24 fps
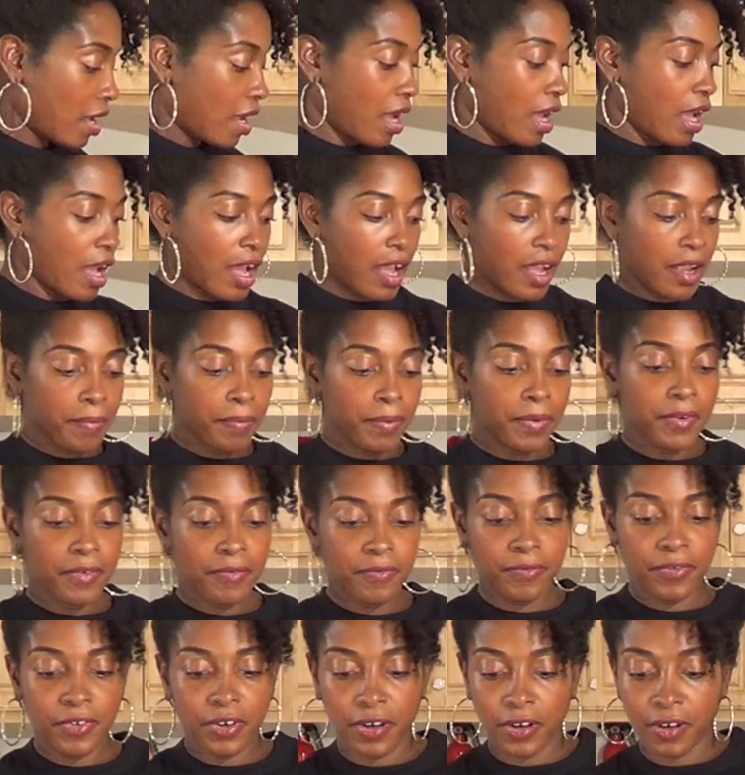I
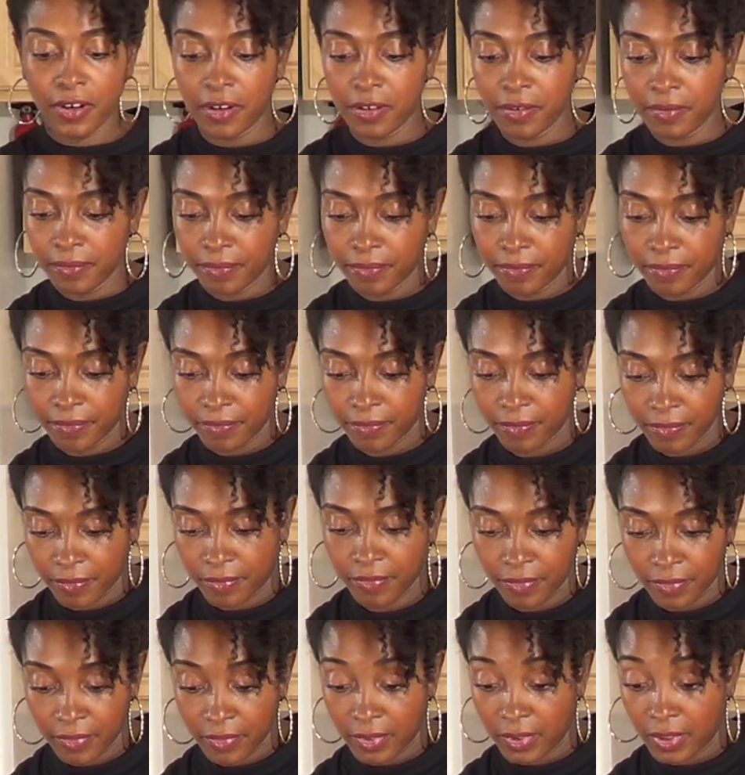prefer
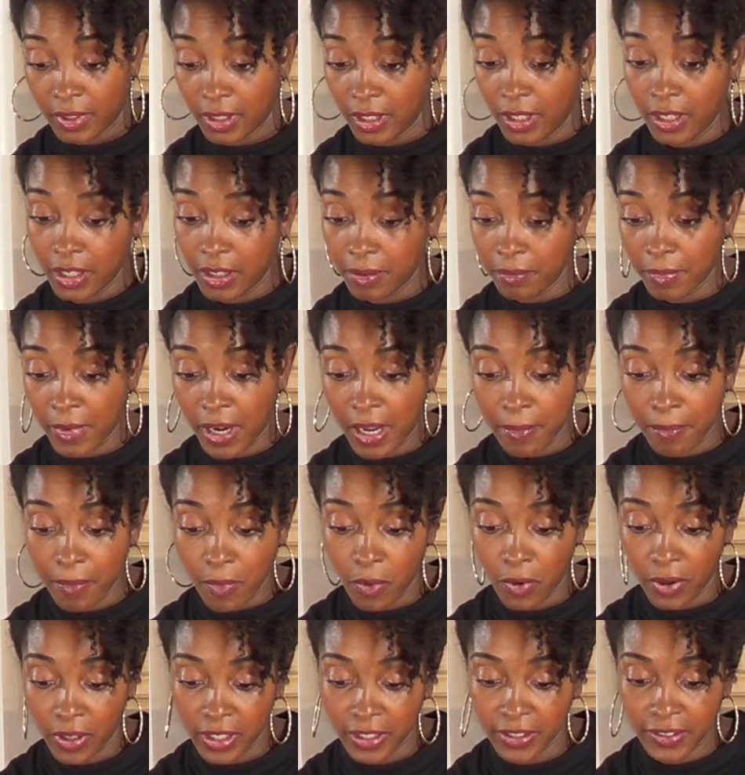in my
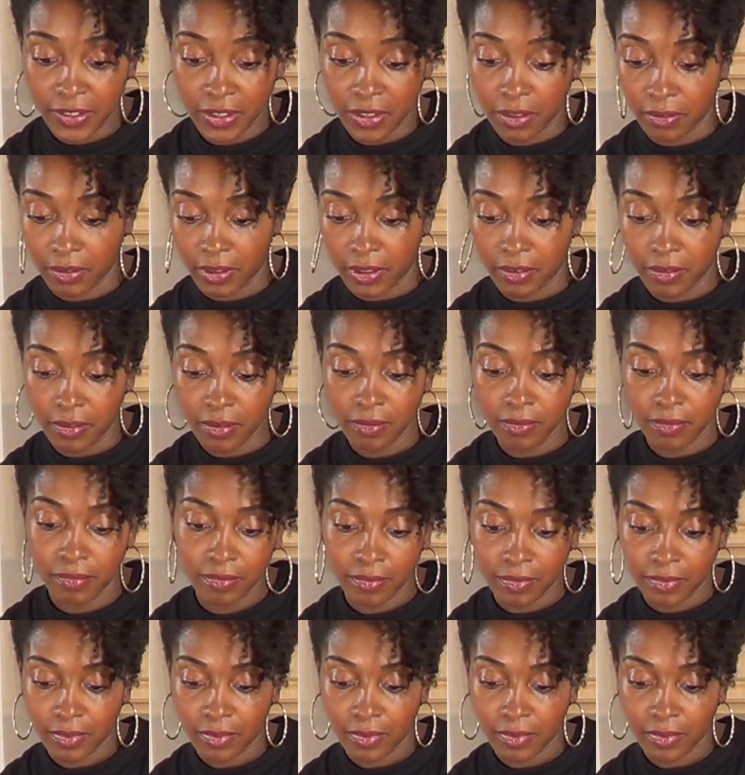morning cereal